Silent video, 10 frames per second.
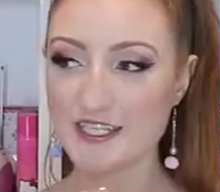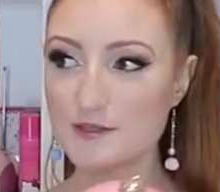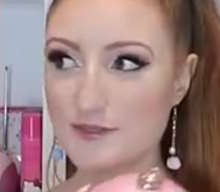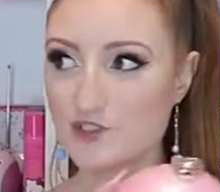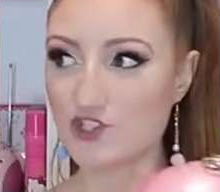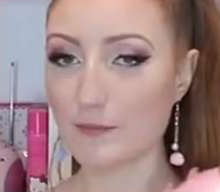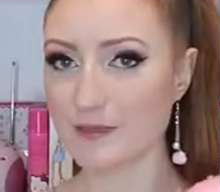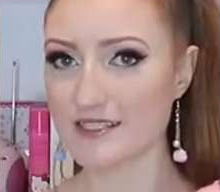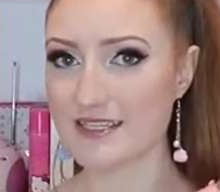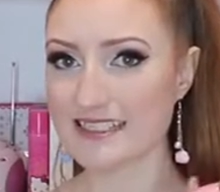seen them in
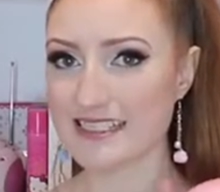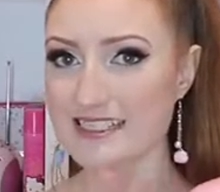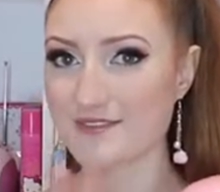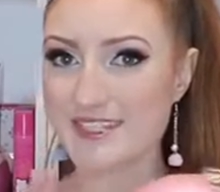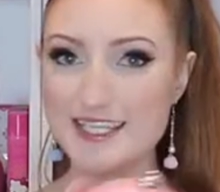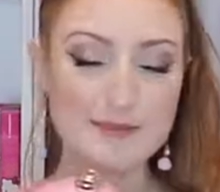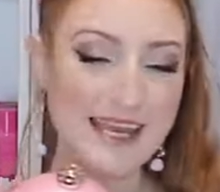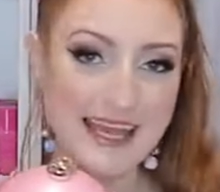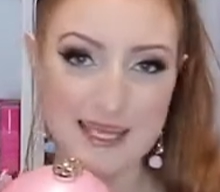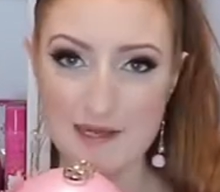shopping centers, I've seen them in
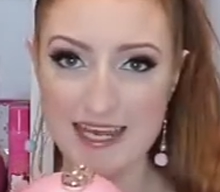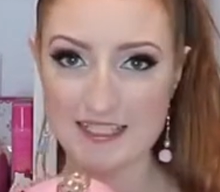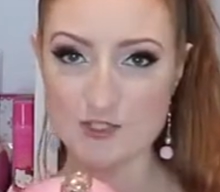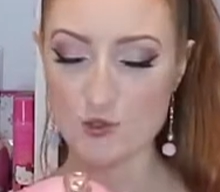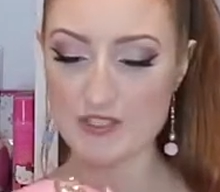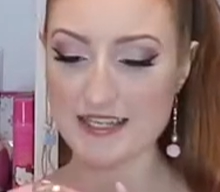handbag stores,